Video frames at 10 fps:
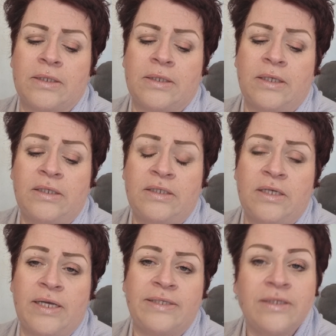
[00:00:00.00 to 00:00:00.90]
I
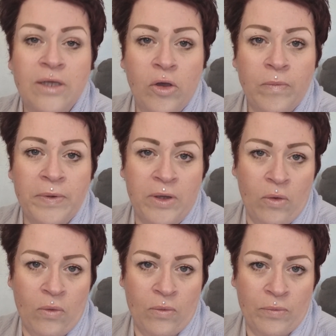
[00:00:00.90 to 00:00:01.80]
decided to open it
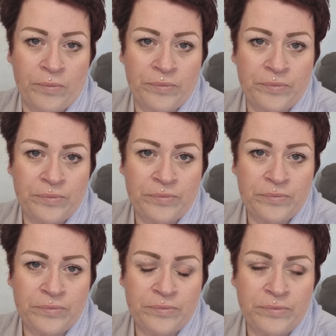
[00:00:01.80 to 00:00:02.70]
all.
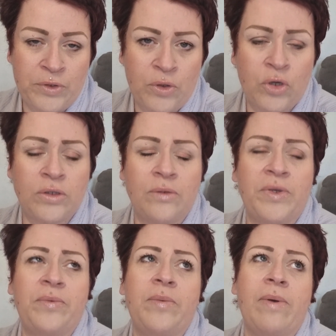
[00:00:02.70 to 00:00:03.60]
You could,
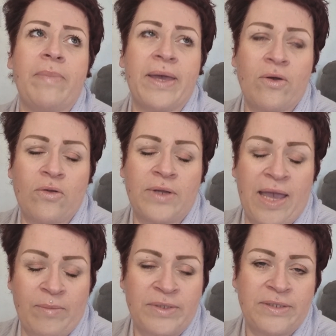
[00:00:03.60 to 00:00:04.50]
when we went back on
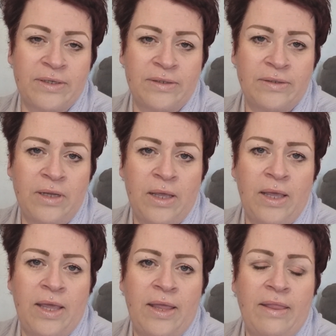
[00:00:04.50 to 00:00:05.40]
Amazon,
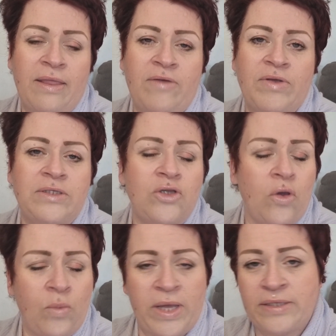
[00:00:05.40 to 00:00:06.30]
there is
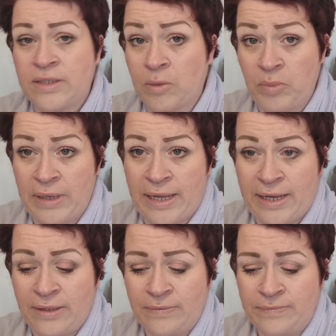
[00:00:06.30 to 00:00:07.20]
nowhere to
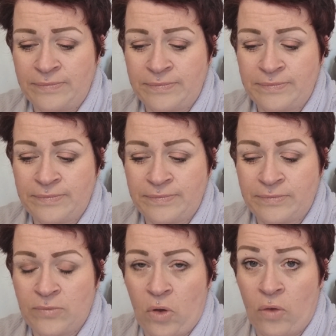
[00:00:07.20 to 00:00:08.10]
complain
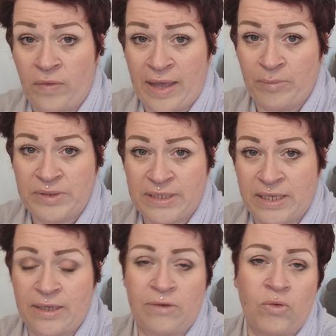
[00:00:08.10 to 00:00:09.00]
on that
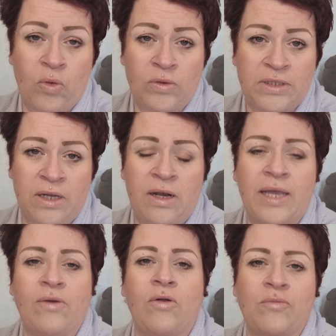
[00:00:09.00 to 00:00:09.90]
particular order.
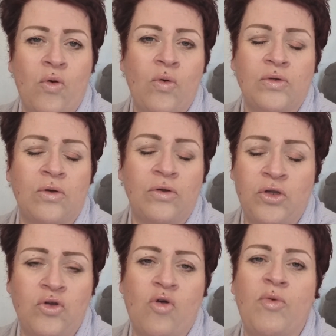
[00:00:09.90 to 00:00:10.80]
Like on
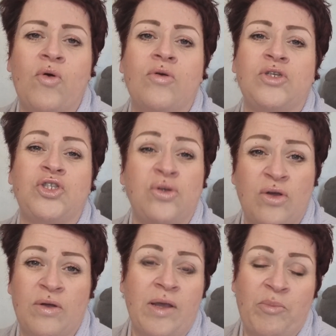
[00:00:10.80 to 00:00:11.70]
your normal orders, you
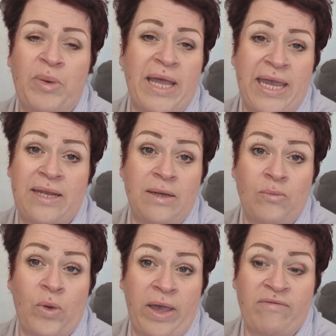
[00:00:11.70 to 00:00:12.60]
can complain and
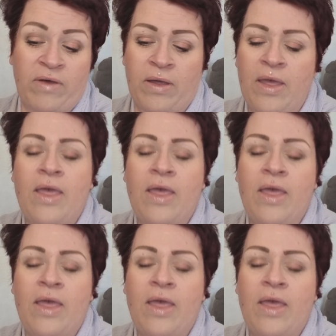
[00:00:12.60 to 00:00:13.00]
whatever.